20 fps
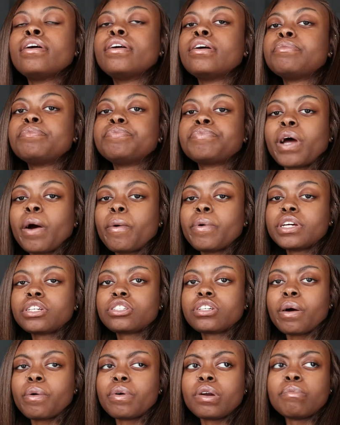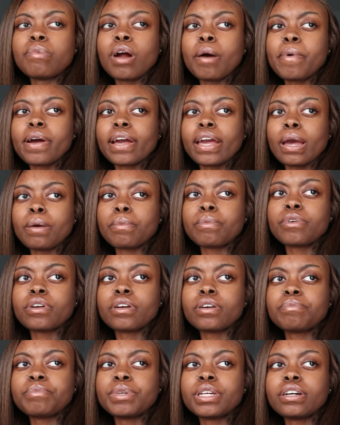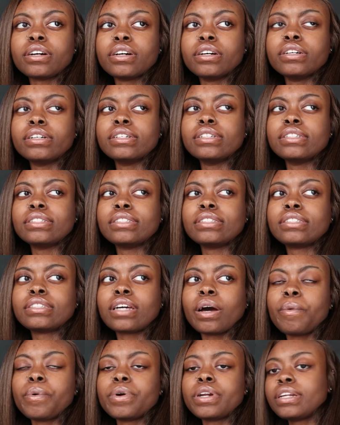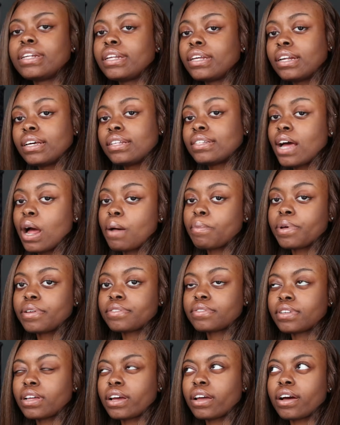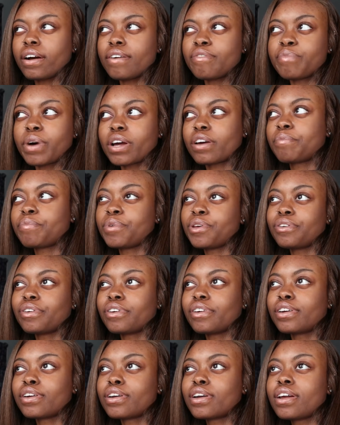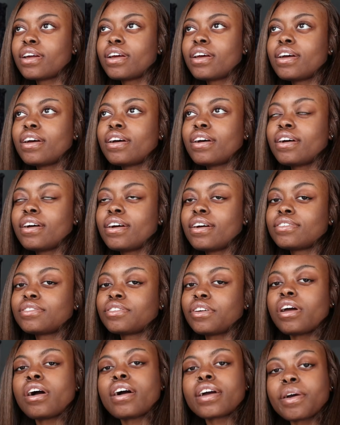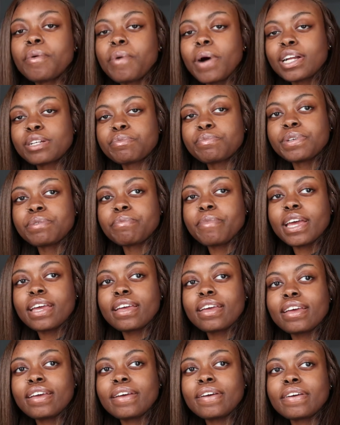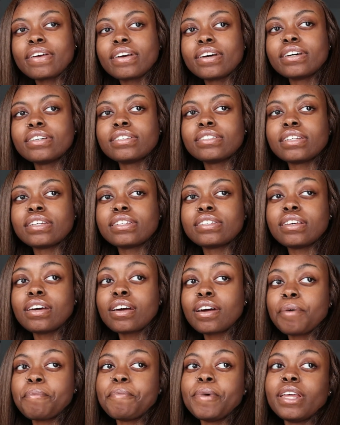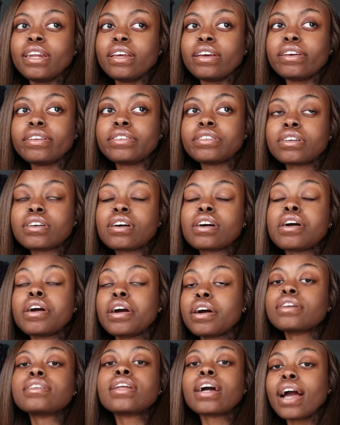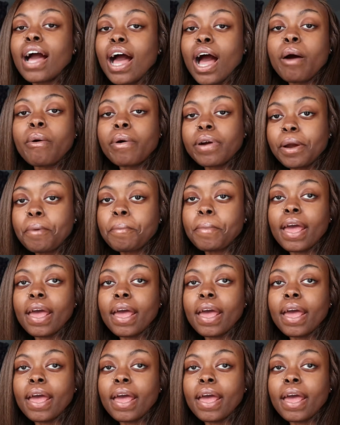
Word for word: I wish I would have brought my camera because I would have did a time lapse like of my computer so y'all could watch me make it because it took a minute it took a good like hour to